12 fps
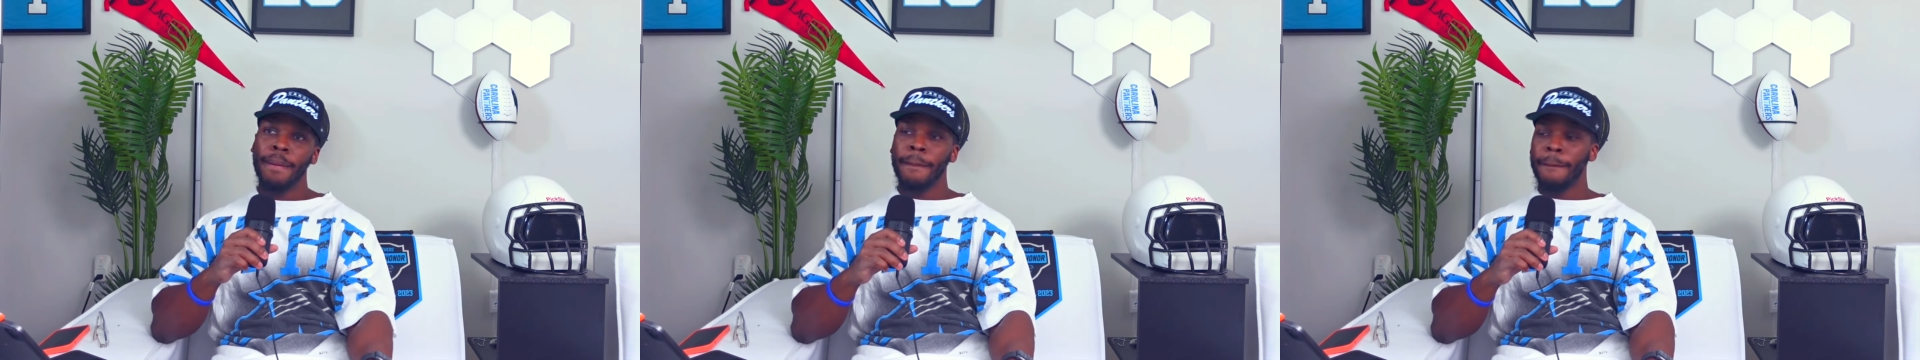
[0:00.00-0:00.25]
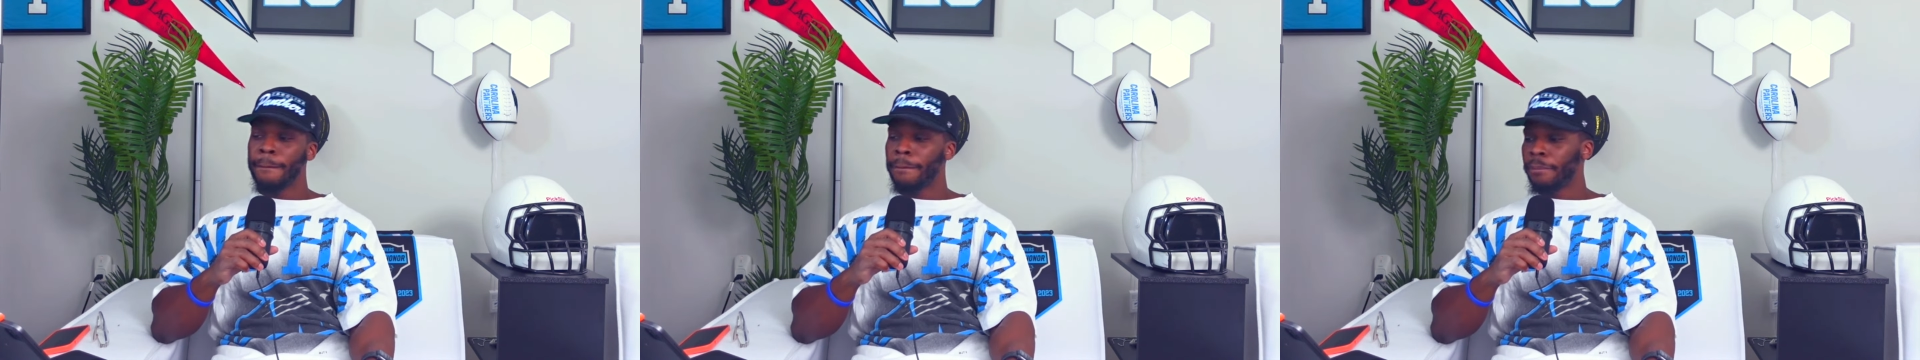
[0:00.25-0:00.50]

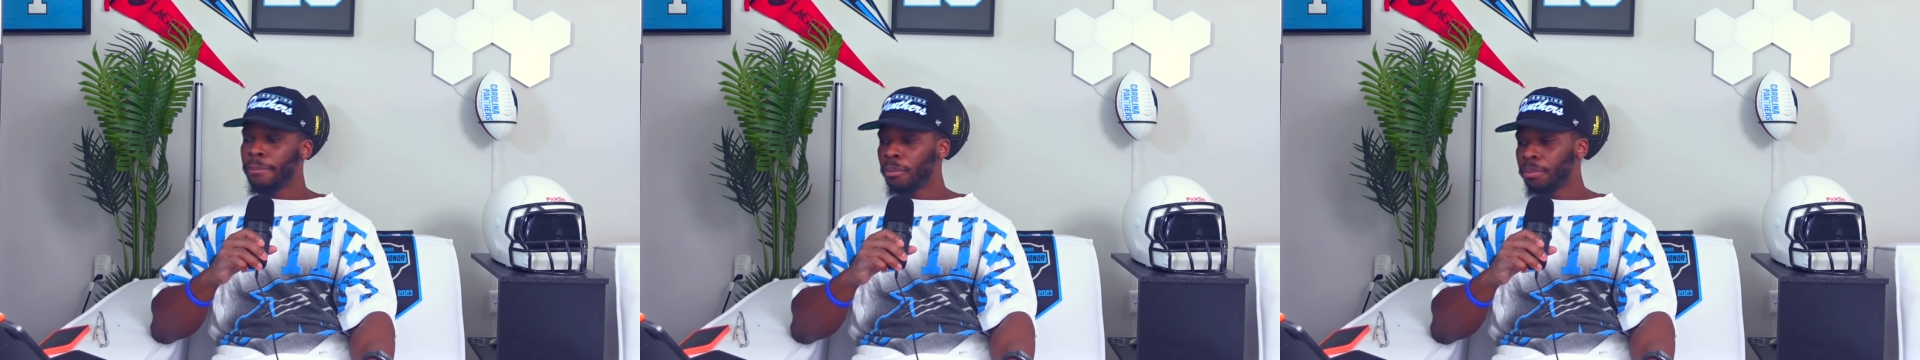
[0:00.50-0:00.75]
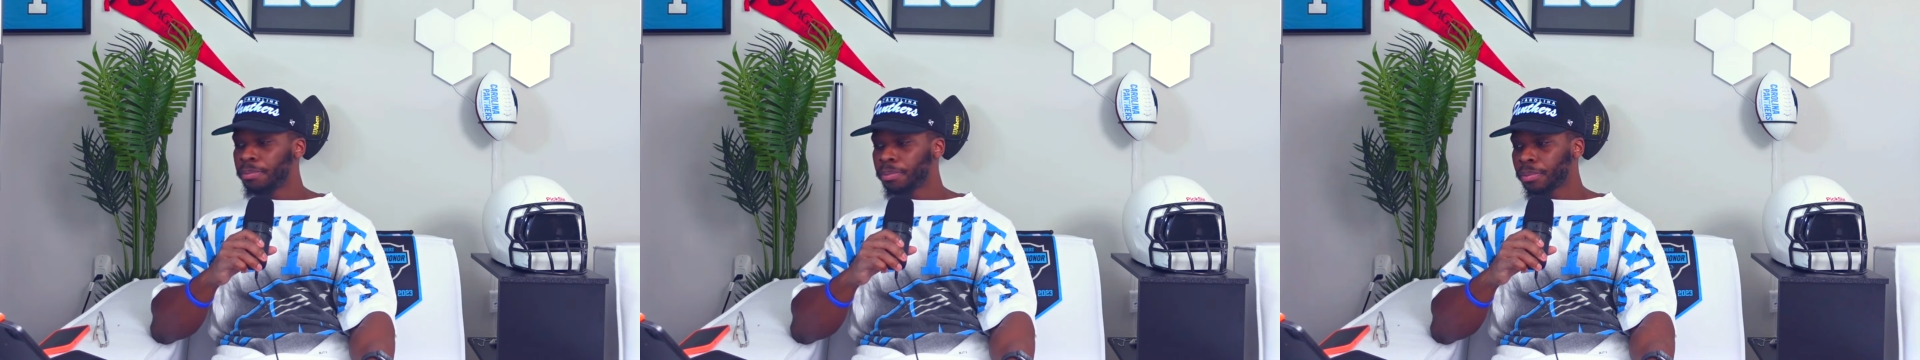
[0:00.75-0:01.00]

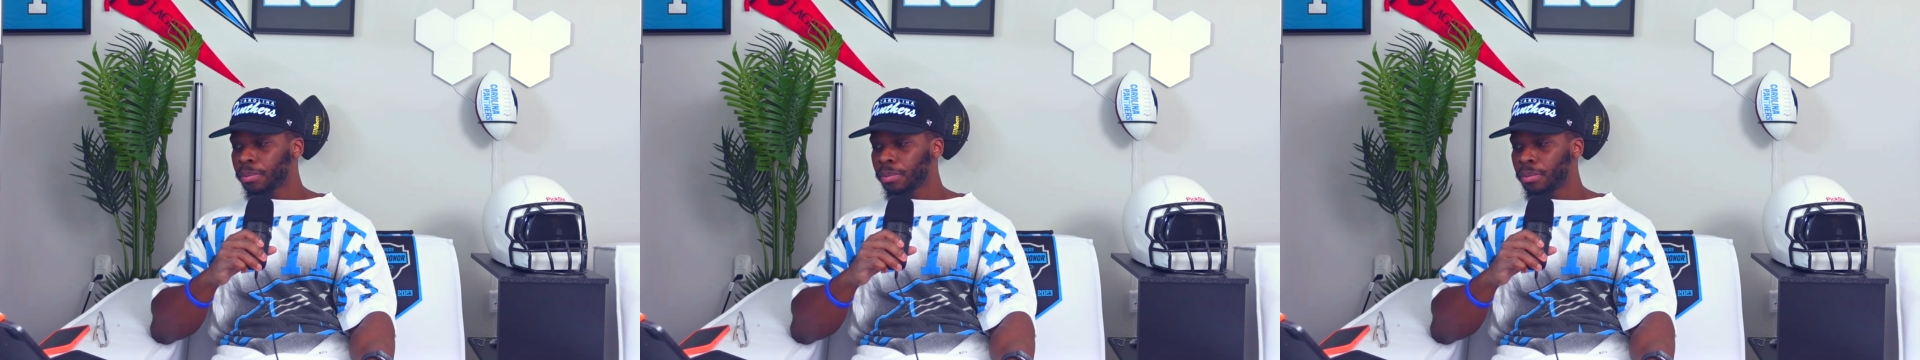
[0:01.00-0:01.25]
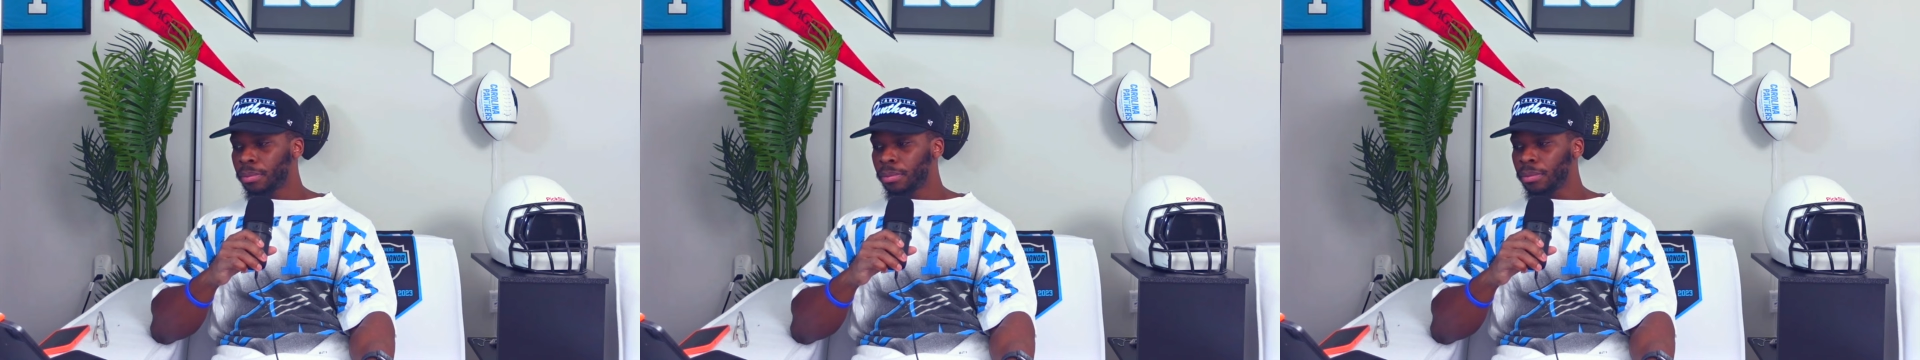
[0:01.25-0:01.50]

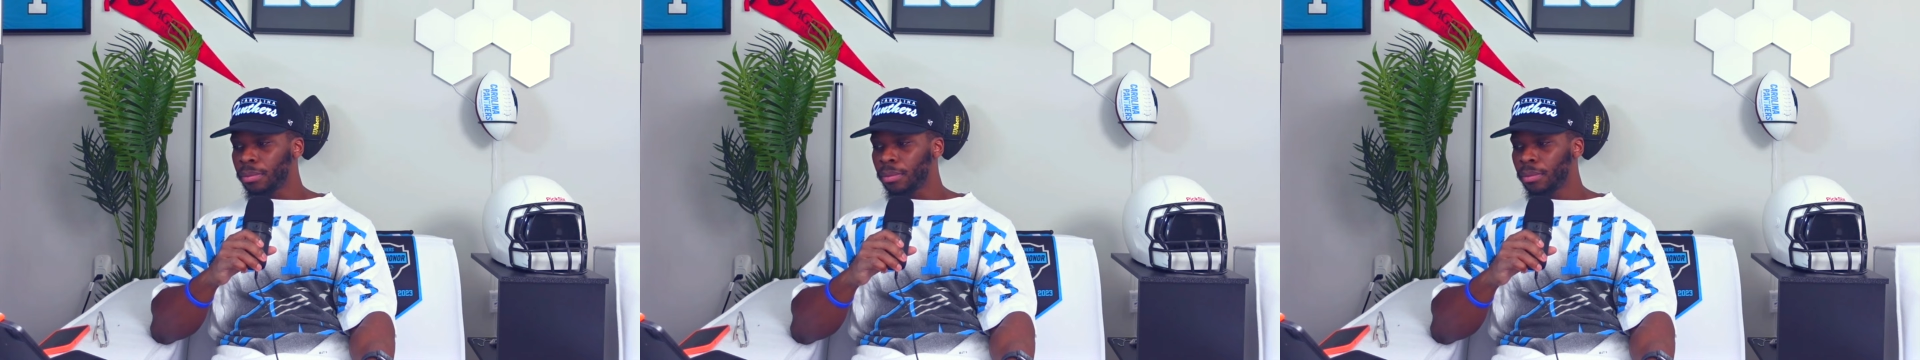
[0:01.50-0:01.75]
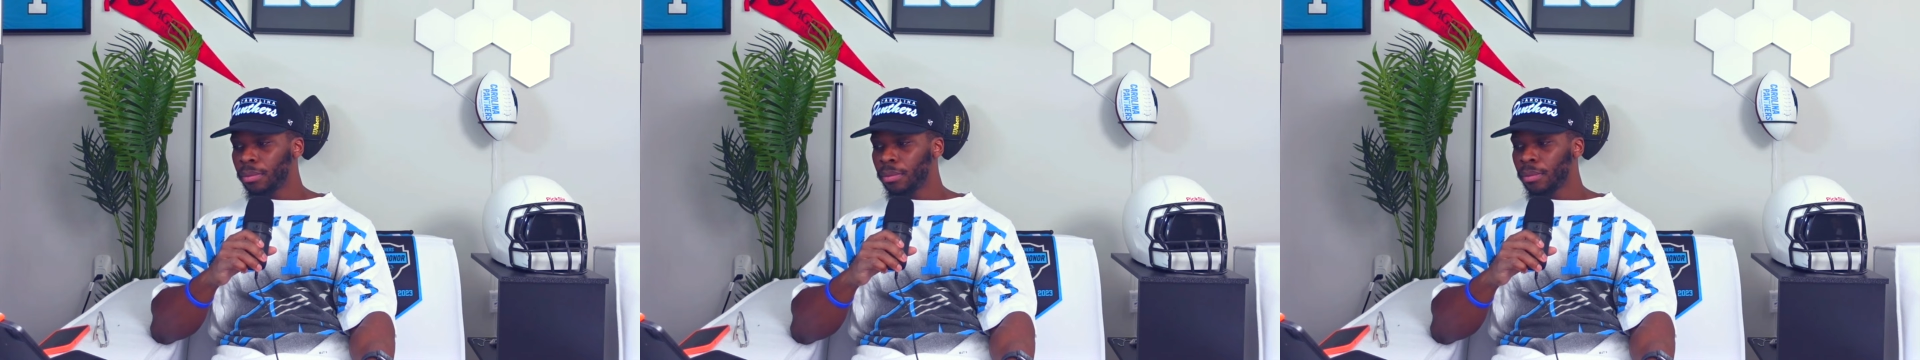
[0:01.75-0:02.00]

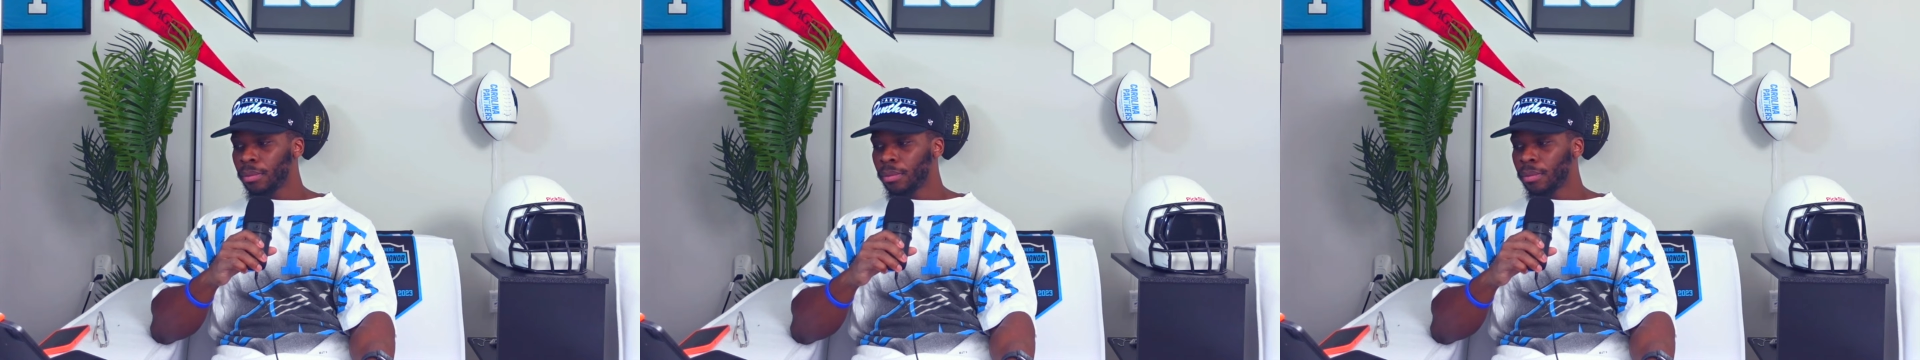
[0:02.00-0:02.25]
Nobody speaks.